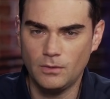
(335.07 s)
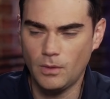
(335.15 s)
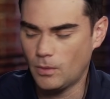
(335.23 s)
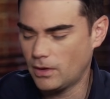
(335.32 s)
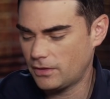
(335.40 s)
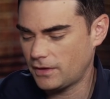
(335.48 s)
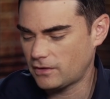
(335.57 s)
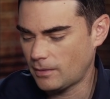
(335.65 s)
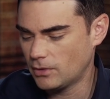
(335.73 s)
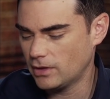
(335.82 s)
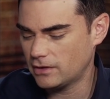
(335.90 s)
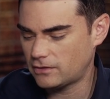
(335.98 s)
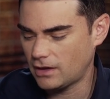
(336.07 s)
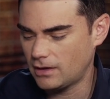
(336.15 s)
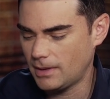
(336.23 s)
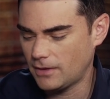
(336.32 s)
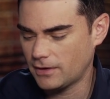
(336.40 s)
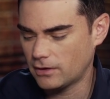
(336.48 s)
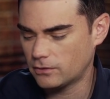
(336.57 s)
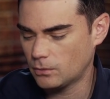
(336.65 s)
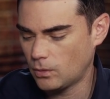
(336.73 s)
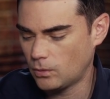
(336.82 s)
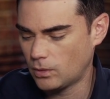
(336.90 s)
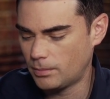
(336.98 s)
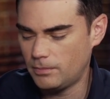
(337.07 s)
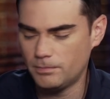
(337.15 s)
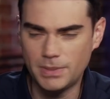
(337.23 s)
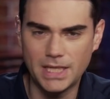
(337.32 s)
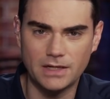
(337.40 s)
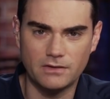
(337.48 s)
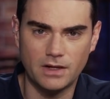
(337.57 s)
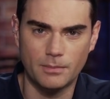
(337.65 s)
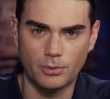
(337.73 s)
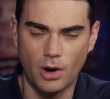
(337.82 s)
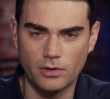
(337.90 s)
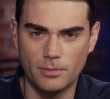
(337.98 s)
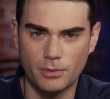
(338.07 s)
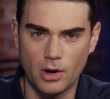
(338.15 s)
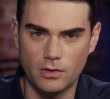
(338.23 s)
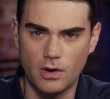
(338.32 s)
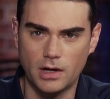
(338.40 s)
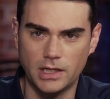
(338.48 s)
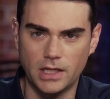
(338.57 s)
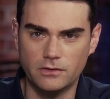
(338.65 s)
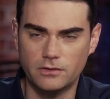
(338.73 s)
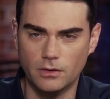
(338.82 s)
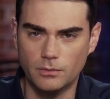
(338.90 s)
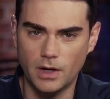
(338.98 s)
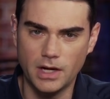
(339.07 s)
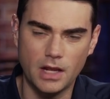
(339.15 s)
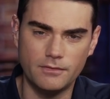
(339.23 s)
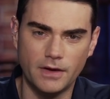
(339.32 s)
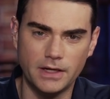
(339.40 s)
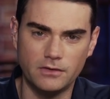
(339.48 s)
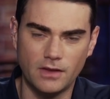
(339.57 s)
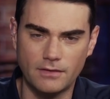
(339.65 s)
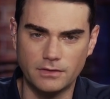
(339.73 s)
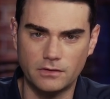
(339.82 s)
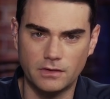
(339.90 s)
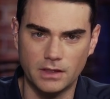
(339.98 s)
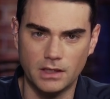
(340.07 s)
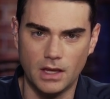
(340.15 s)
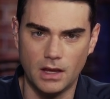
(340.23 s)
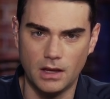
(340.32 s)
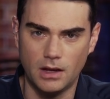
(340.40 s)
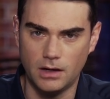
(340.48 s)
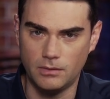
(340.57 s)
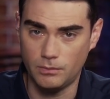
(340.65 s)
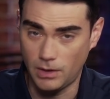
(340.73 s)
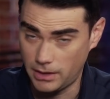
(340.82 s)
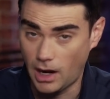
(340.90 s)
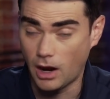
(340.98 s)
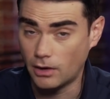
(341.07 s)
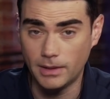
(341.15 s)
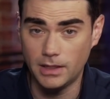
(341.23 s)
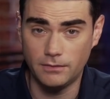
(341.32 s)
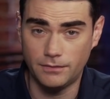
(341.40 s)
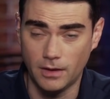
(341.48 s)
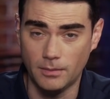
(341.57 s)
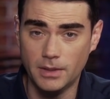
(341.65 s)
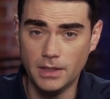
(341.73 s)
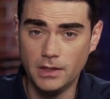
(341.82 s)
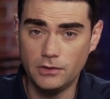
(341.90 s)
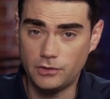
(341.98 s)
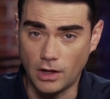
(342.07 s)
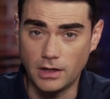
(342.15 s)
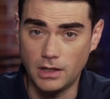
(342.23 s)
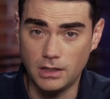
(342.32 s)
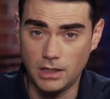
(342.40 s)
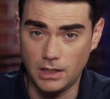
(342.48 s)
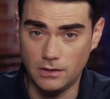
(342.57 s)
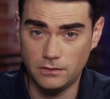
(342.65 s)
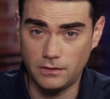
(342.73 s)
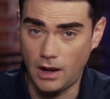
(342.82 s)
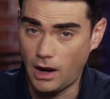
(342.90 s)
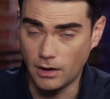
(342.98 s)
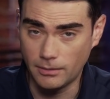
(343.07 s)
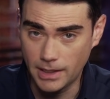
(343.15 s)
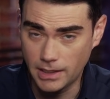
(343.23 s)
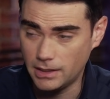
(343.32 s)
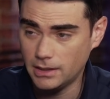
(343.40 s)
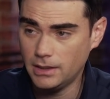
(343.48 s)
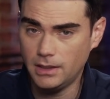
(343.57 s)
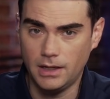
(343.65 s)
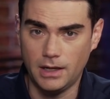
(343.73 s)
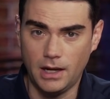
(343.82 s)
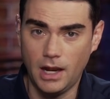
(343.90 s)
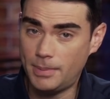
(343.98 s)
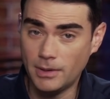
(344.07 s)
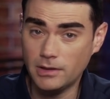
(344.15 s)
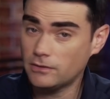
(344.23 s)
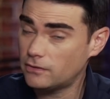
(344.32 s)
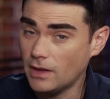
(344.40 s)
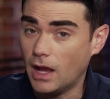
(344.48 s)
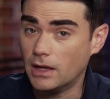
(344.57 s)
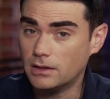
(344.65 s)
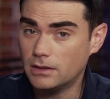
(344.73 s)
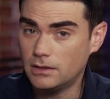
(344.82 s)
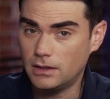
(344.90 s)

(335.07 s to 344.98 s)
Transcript: Well, one of the things I'm really excited about there is we're beginning to hit a broader and broader audience. So, Run, Hide, Fight is obviously a, a, an R-rated film. Shut In is yep. R-rated. Uh, Hyperions is not.